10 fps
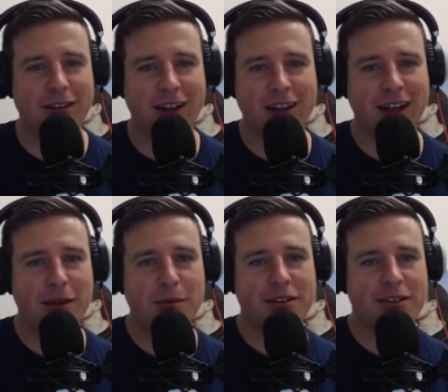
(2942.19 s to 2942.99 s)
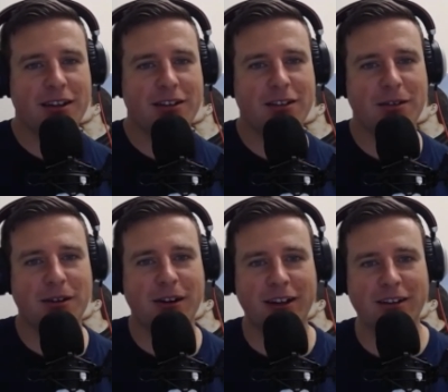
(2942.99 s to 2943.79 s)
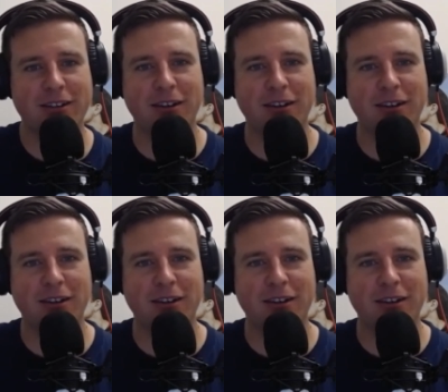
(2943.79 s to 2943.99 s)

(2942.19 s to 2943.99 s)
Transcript: I think any business has to do in Ireland you